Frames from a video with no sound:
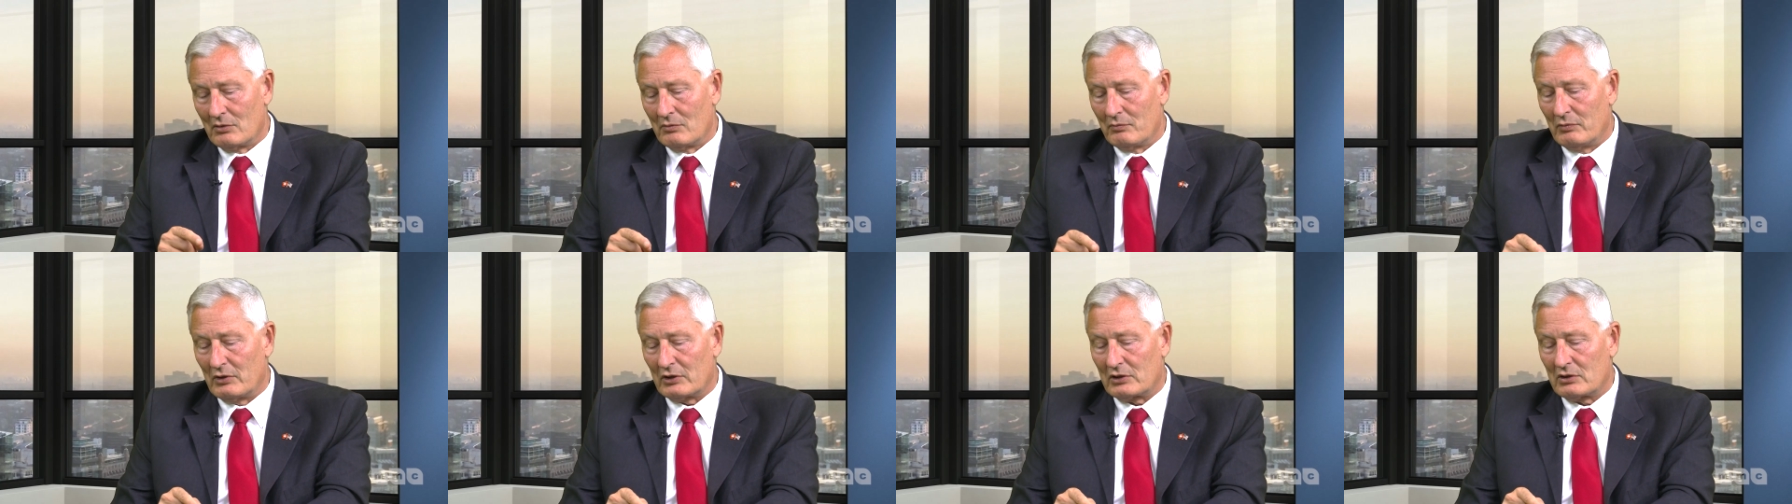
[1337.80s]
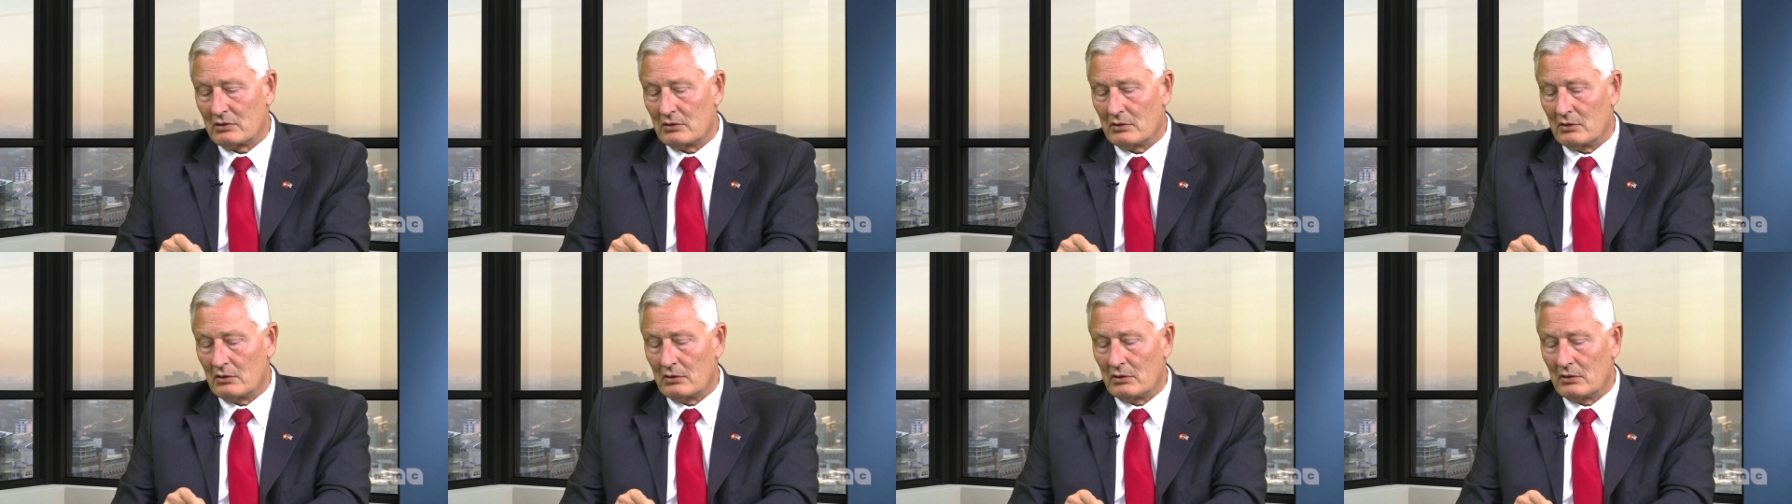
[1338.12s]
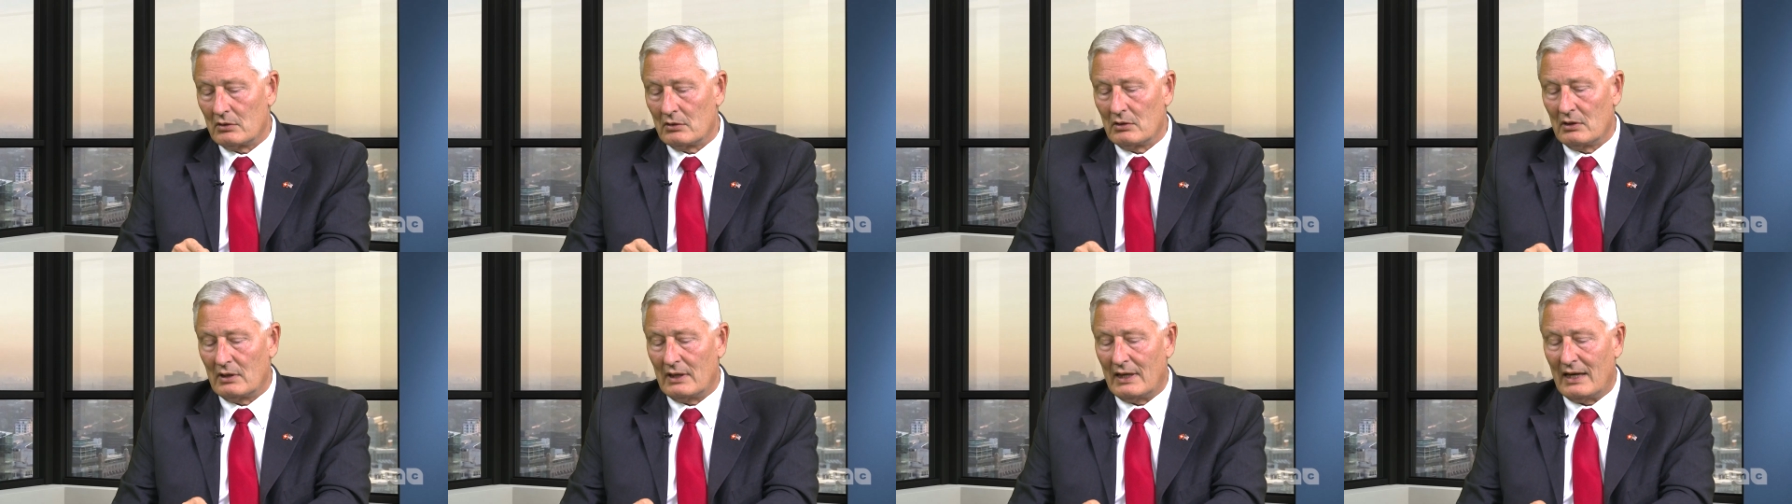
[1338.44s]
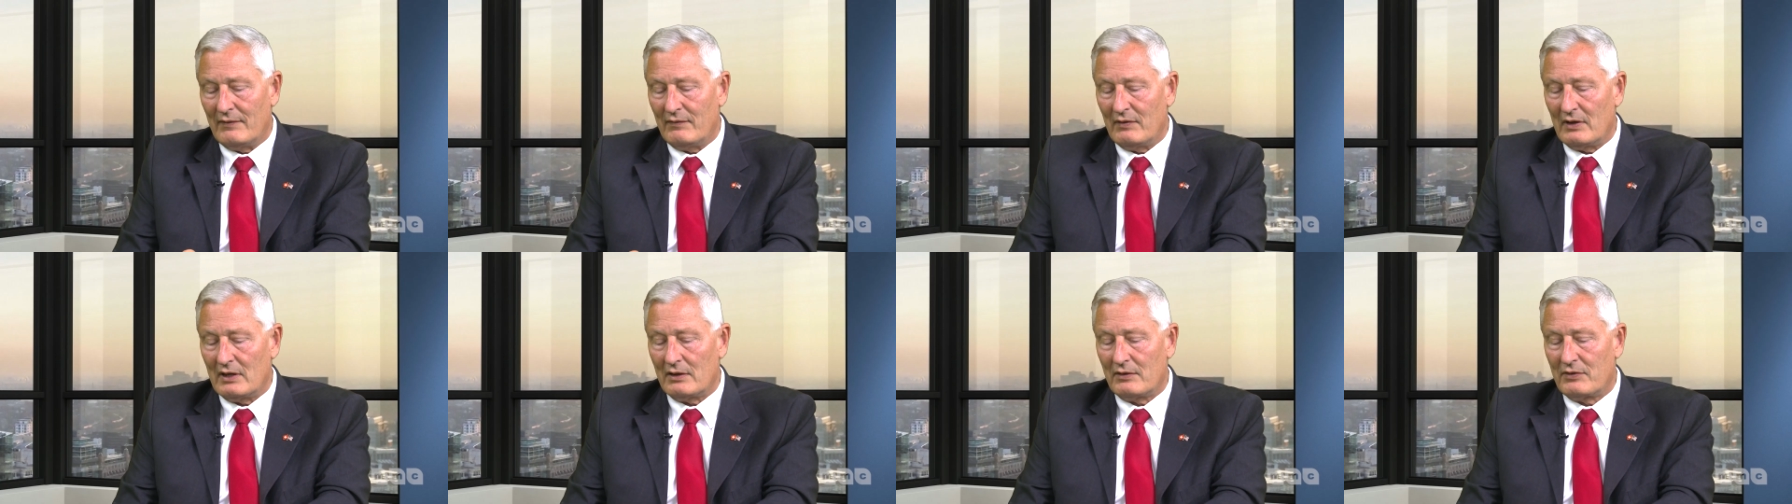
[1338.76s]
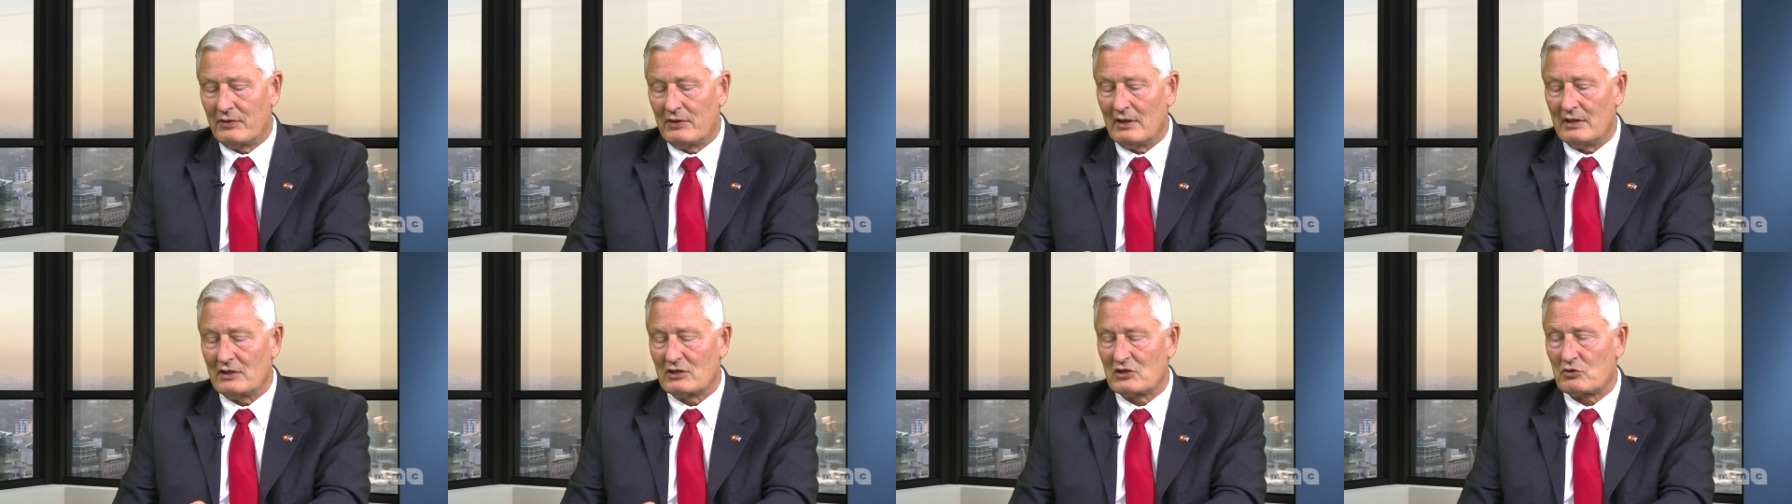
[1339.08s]
But having
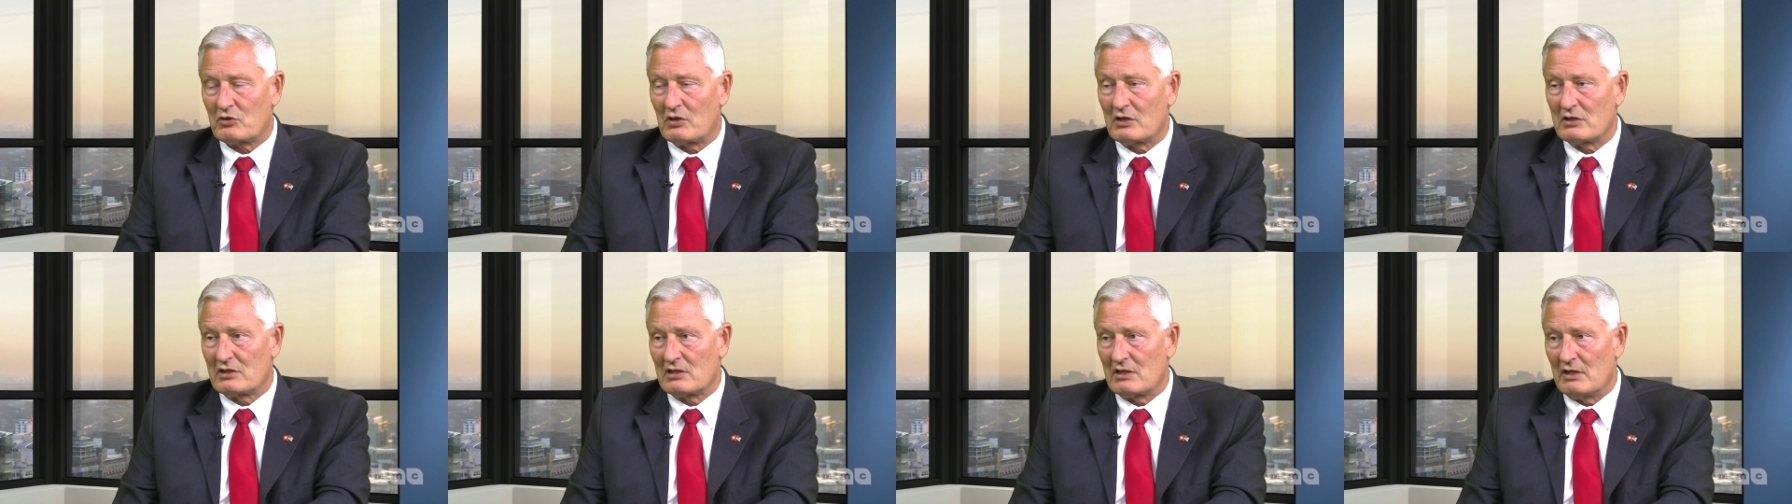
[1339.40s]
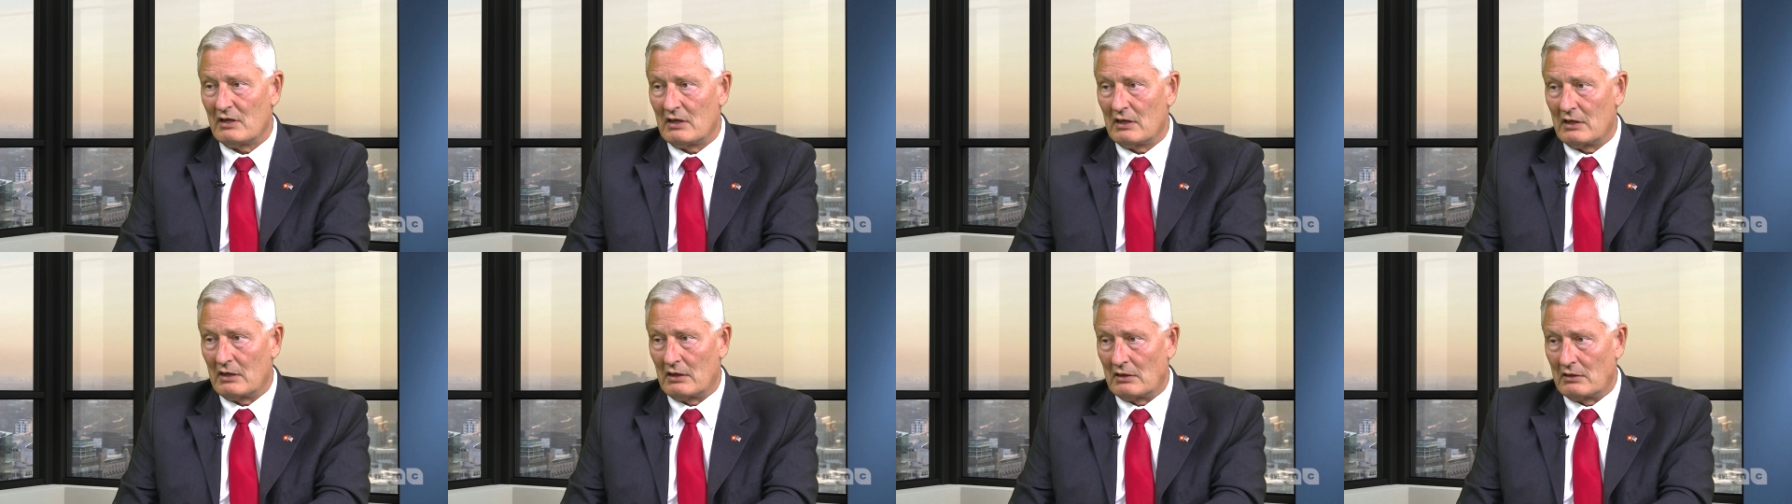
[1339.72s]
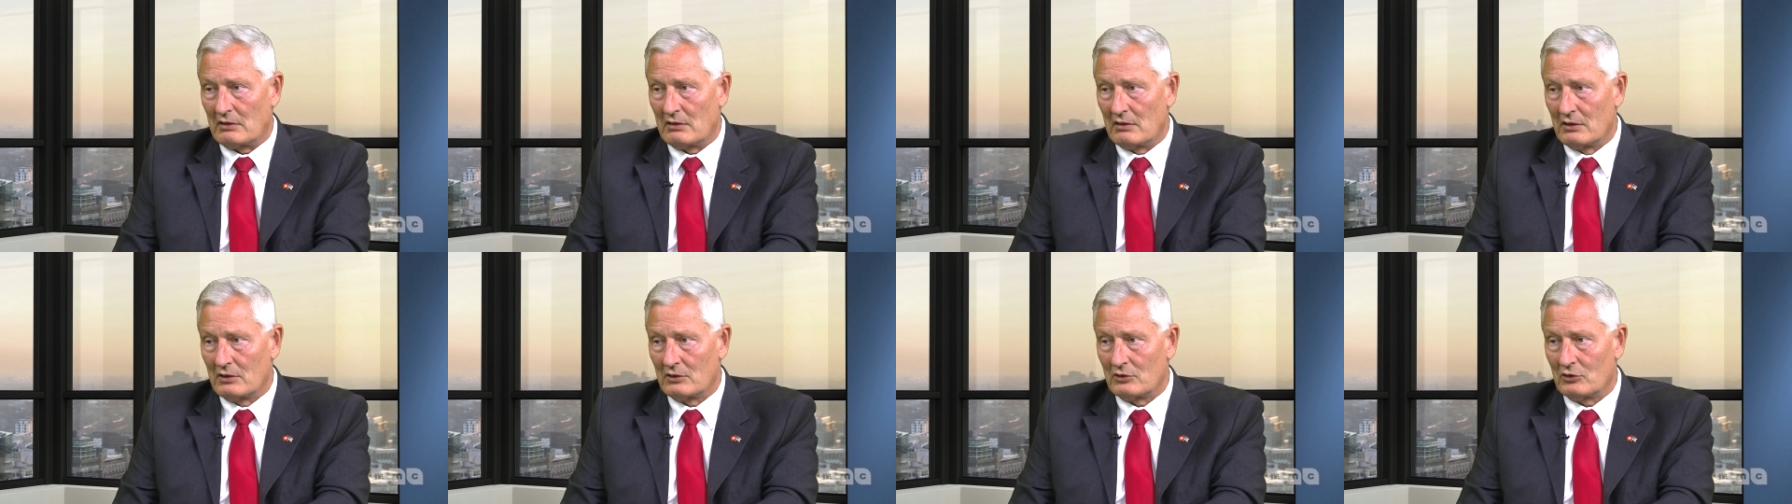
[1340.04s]
things translated